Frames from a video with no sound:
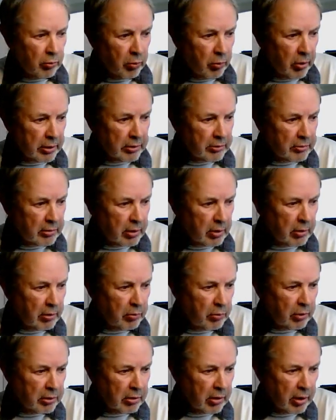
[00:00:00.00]
what
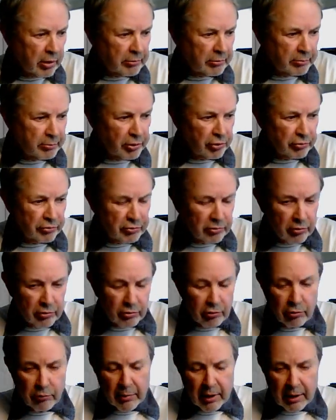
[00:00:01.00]
contribution
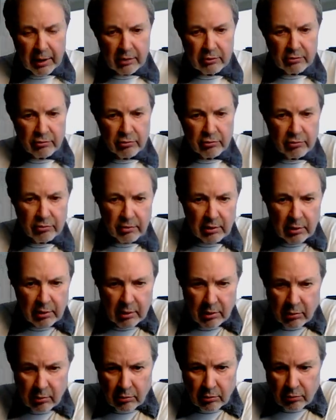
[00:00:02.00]
you make to the
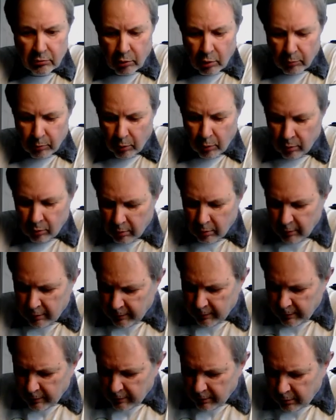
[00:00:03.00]
global
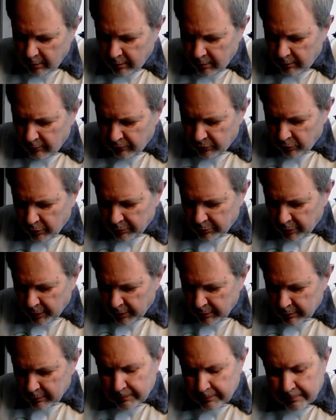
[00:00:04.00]

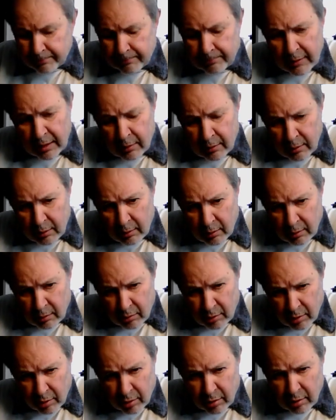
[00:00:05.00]
footprint.
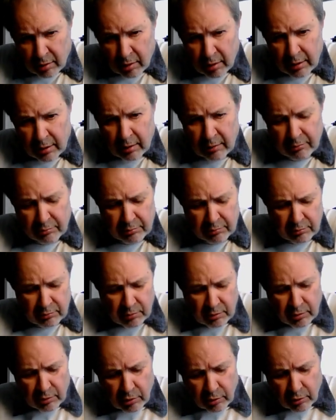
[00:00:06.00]
Currently,
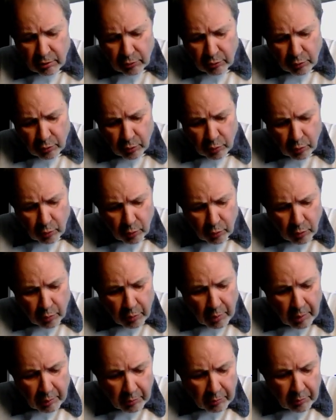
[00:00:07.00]

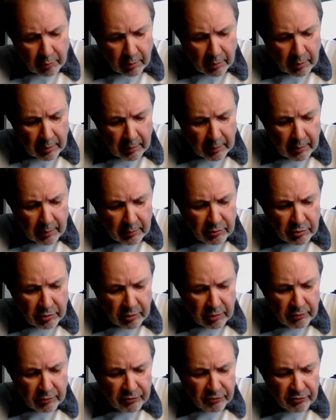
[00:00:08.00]
well,
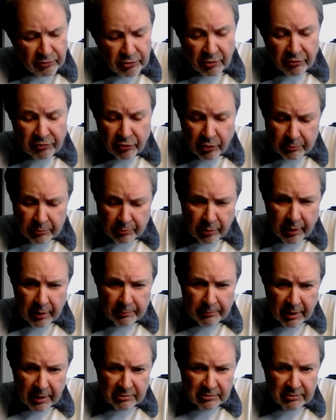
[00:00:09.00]
the
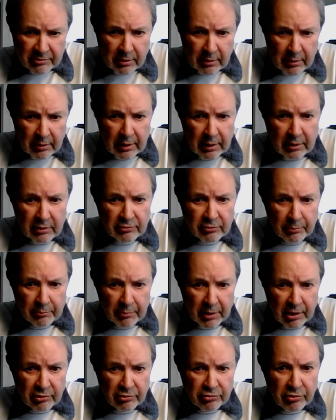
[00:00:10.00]
footprint basically is a
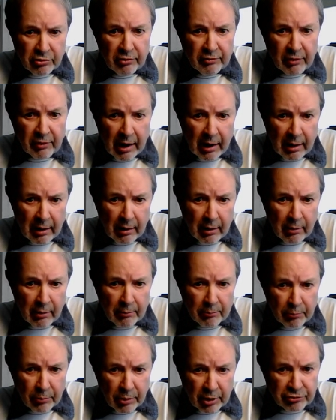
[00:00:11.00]
measure of how
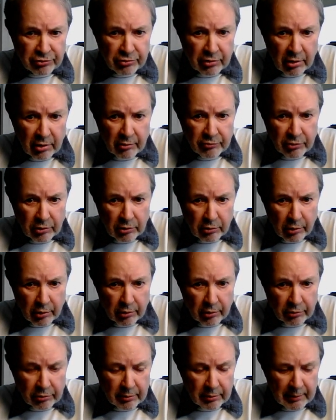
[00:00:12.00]
much of the
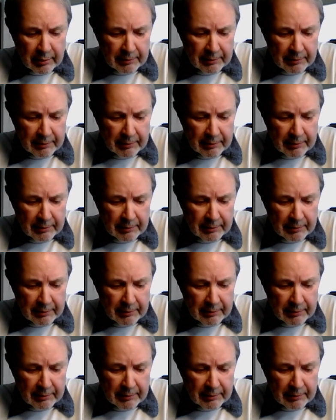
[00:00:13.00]
Earth